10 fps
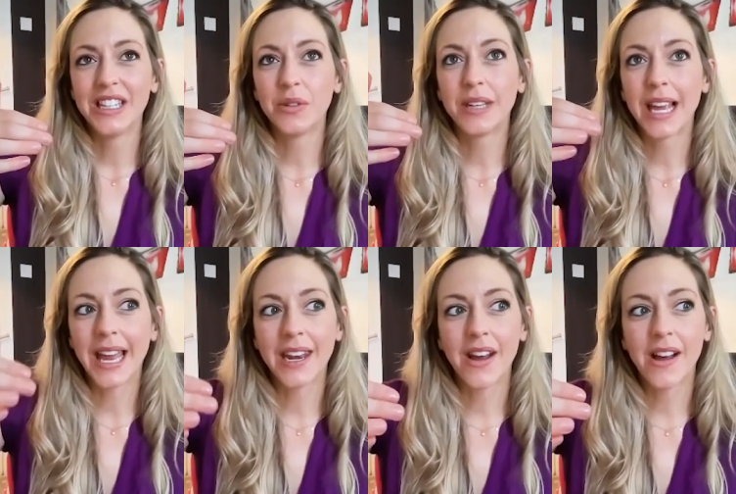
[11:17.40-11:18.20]
You
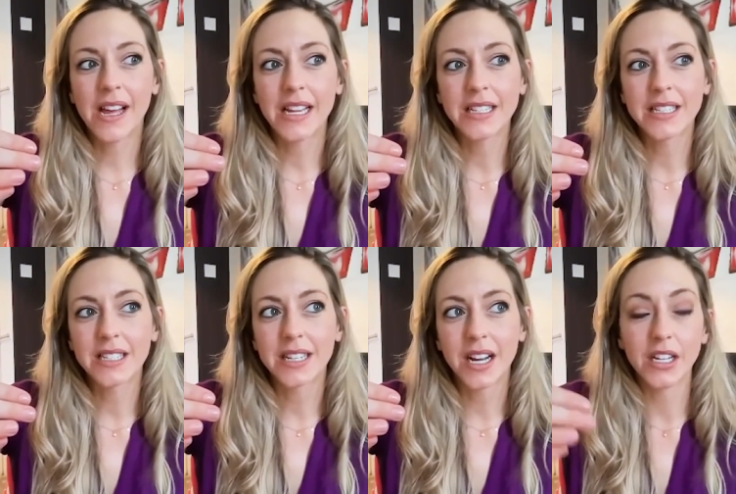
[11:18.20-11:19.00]
cannot
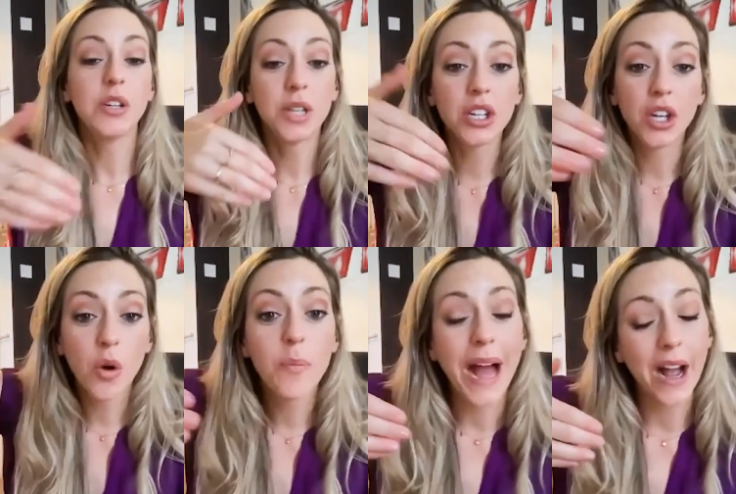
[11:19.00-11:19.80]
uh, you can
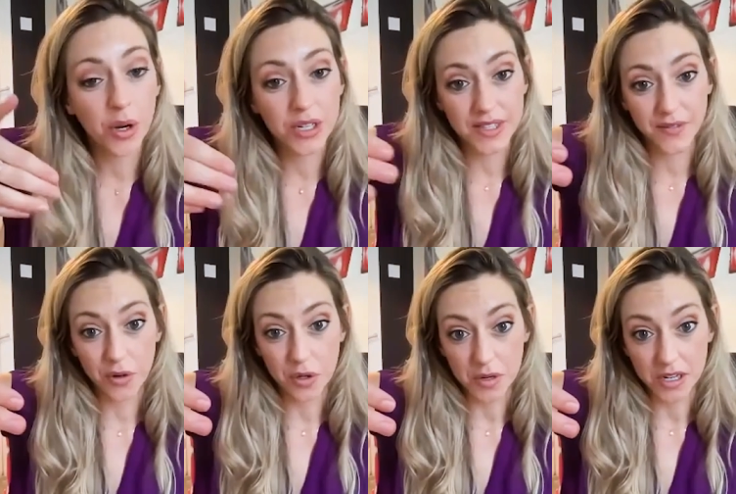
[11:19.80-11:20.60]
go backwards and
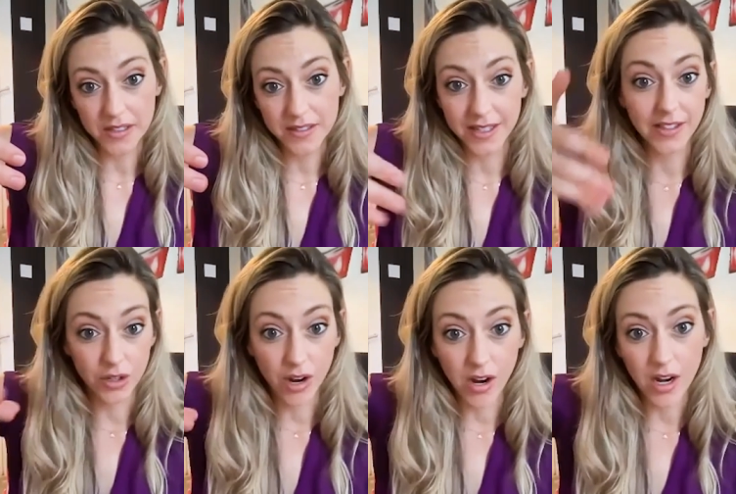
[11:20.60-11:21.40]
forwards in your
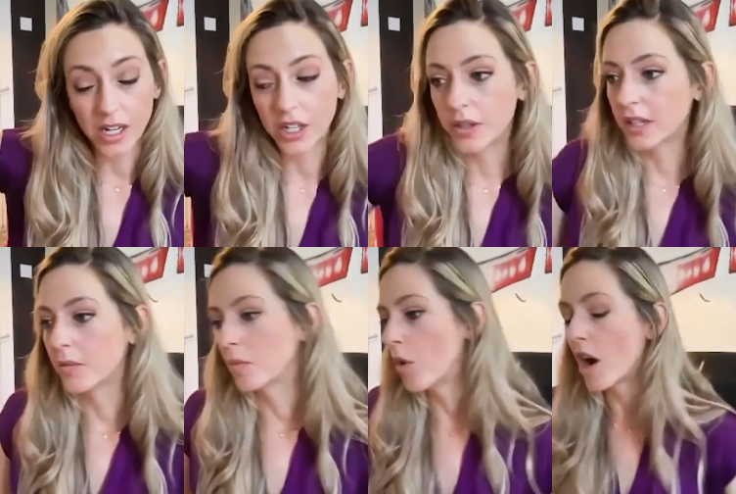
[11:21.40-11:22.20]
car. You
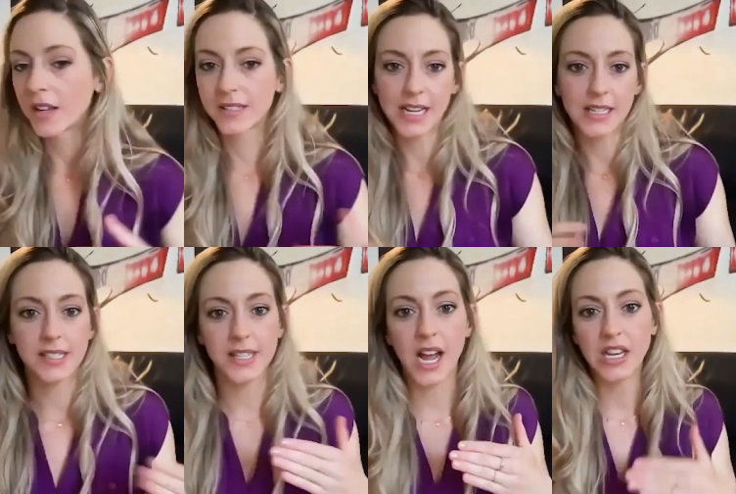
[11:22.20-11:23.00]
can walk side to
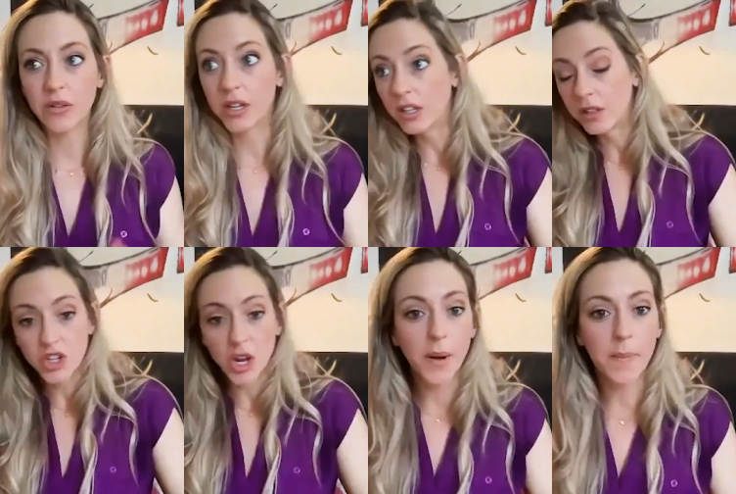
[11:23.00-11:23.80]
side. You can
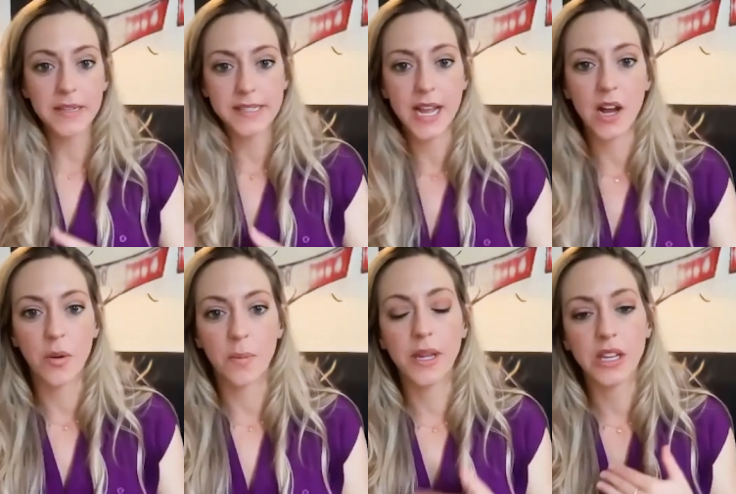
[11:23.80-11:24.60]
jump up and
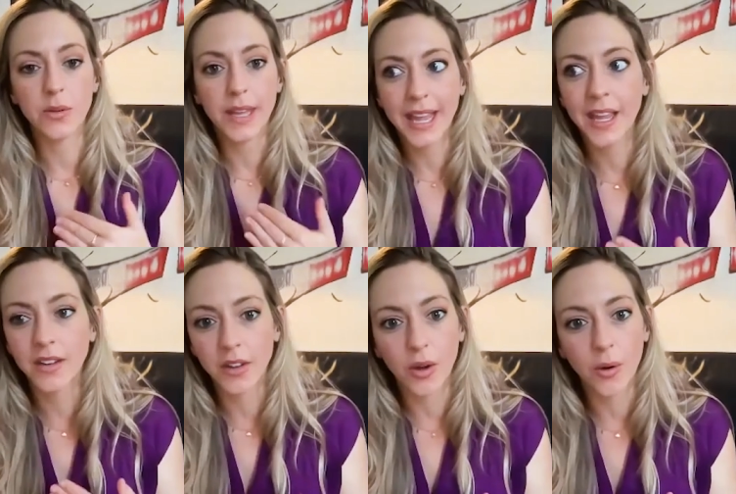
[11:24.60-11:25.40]
down, but you
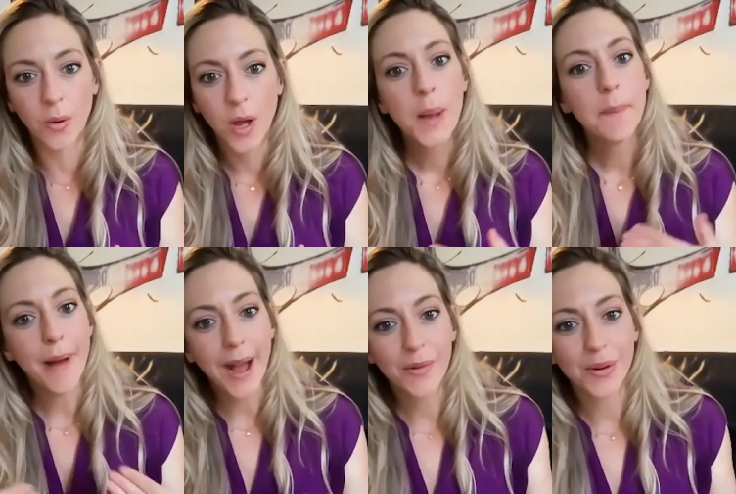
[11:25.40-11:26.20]
can't go
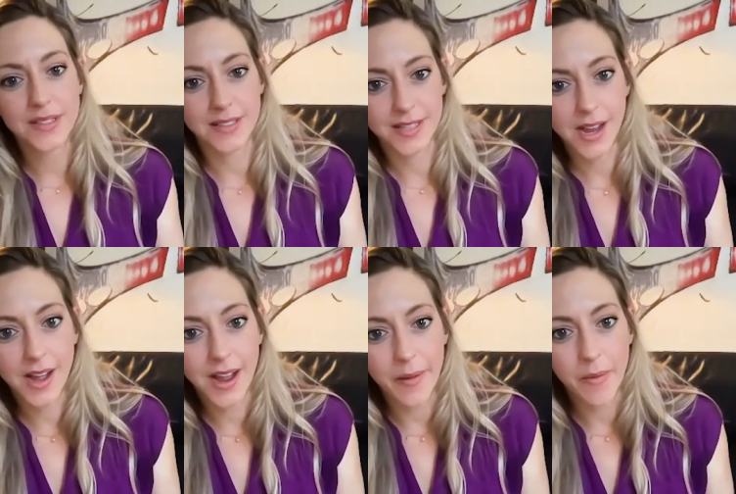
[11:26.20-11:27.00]
backwards in
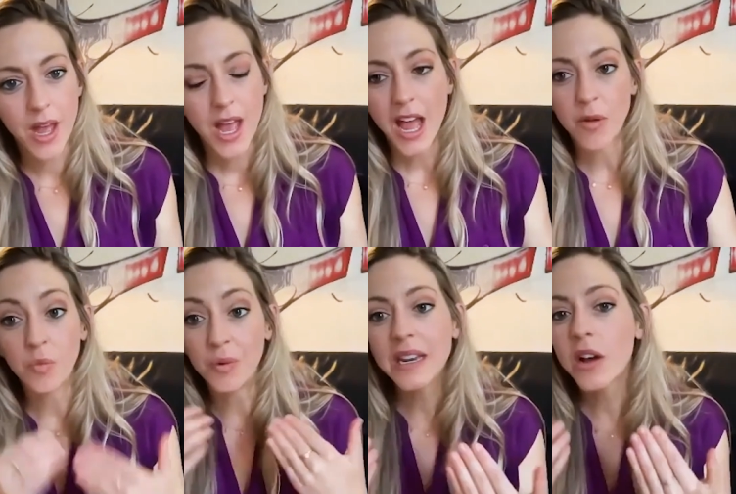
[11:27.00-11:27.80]
time
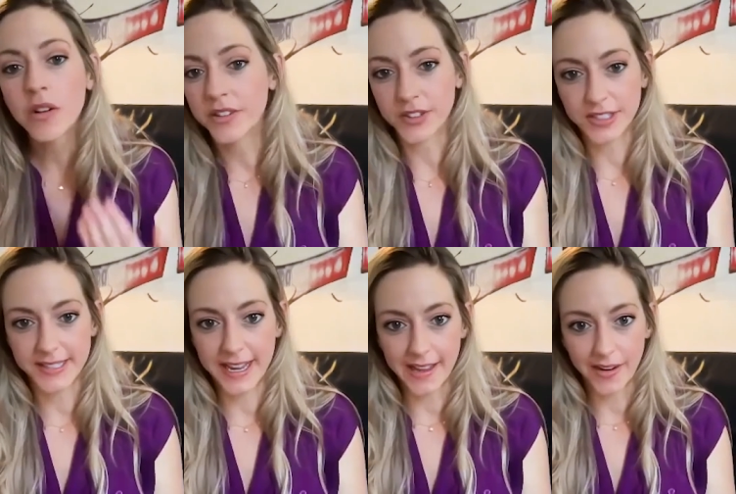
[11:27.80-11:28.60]
and we don't
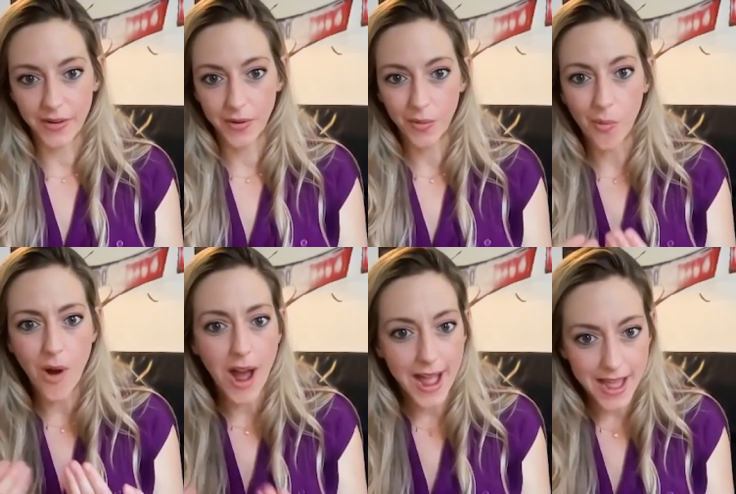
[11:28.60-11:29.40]
understand
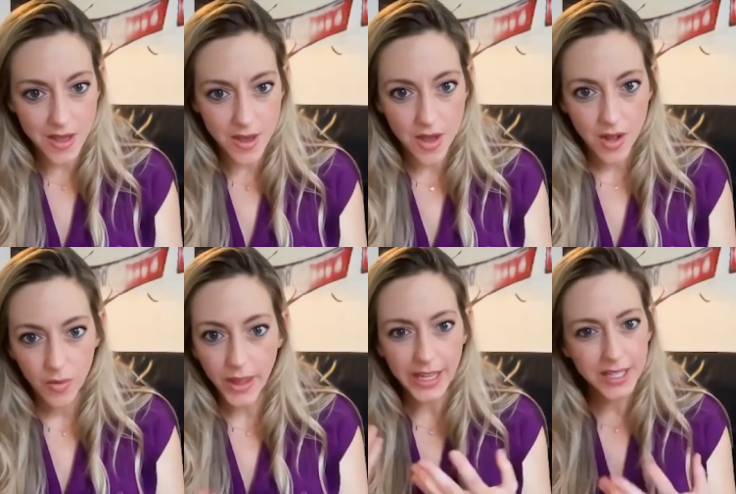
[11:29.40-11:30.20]
why.
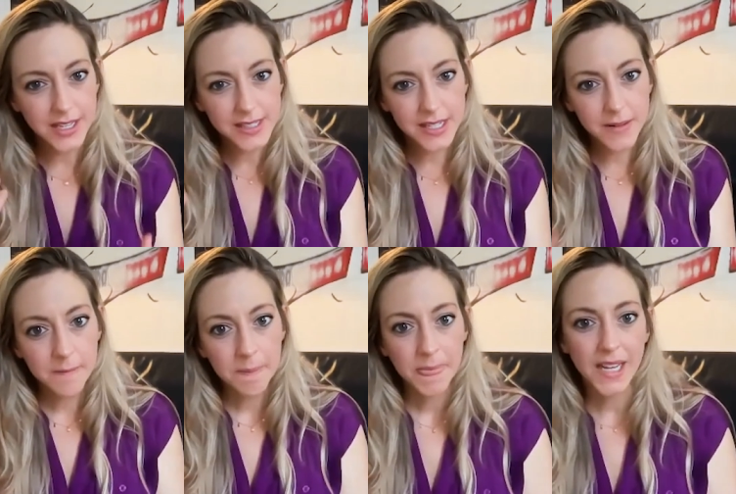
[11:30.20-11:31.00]
Like it doesn't
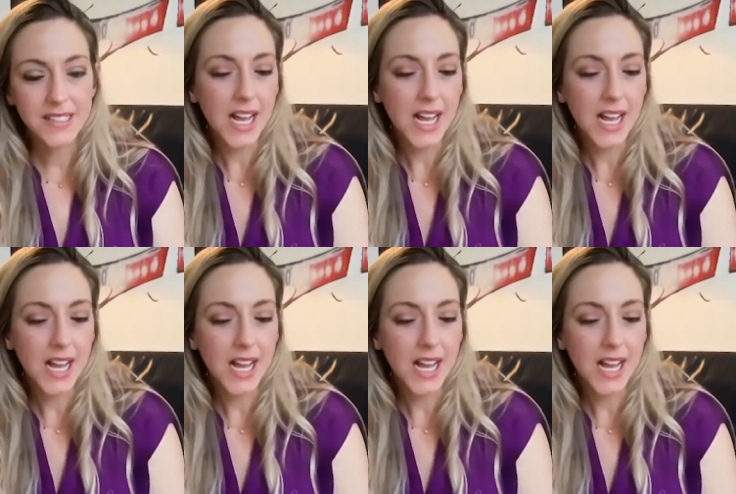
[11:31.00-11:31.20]
it's